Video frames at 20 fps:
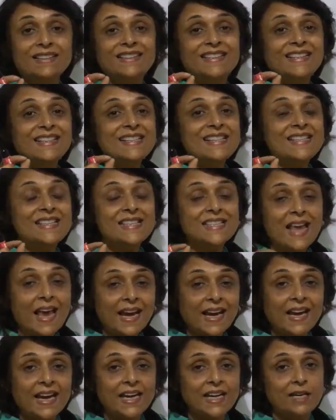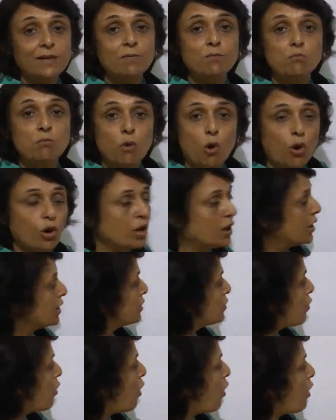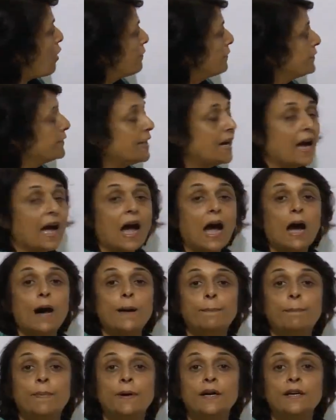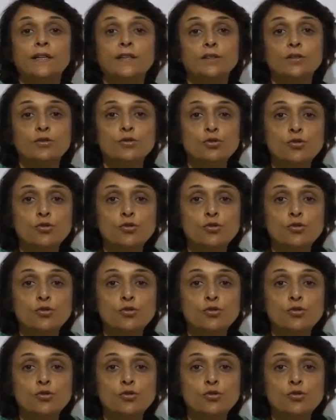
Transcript: the second molar of the upper